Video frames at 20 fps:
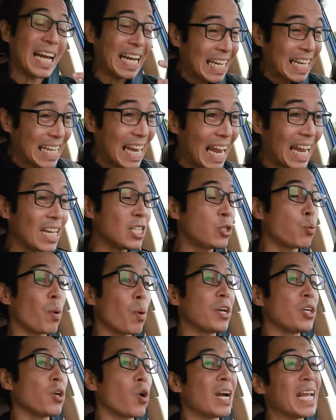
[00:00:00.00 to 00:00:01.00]
engage
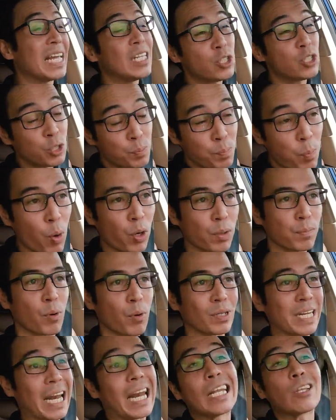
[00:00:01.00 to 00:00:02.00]
when you're in sport
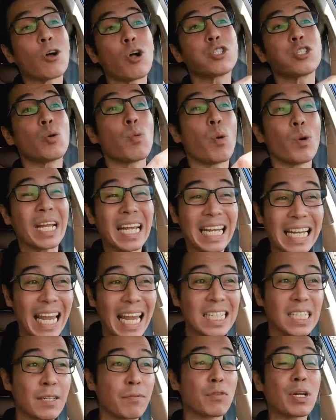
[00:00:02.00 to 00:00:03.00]
mode, and it also won't
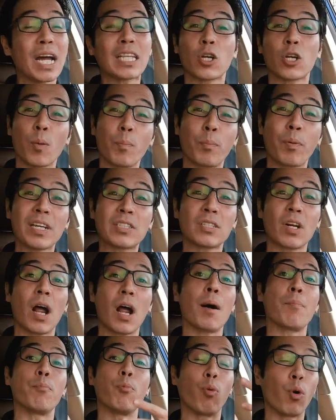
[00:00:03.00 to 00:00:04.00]
engage if you got the compressor
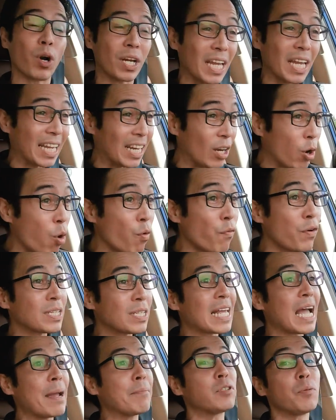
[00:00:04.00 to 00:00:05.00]
up working in
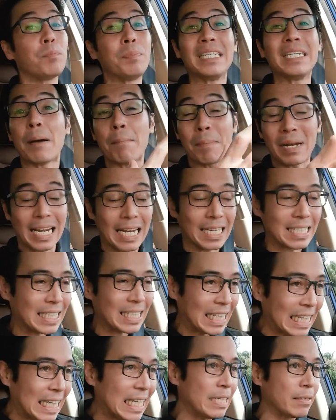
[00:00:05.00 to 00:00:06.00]
overtime to beat Manila's
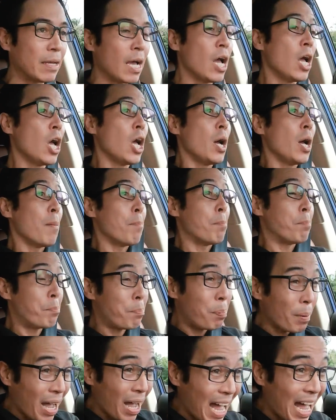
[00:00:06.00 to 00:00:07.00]
heat.
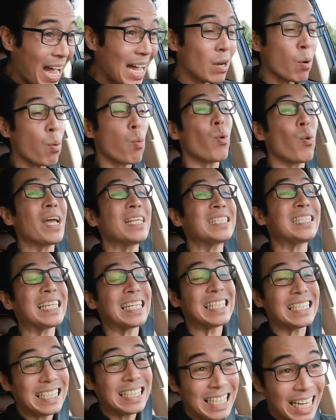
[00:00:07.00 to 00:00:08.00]
But once
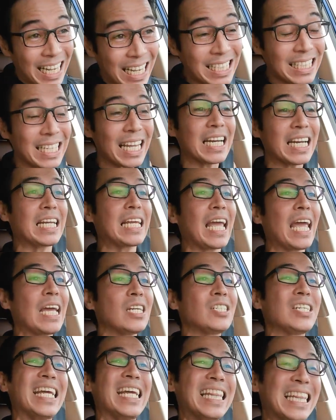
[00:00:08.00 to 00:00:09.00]
it does
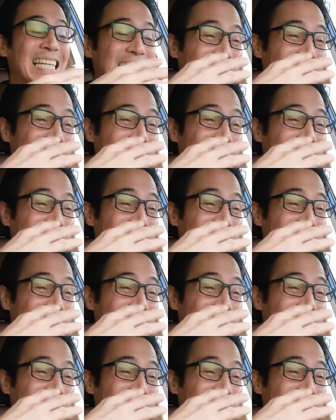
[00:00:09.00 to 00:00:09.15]
engage in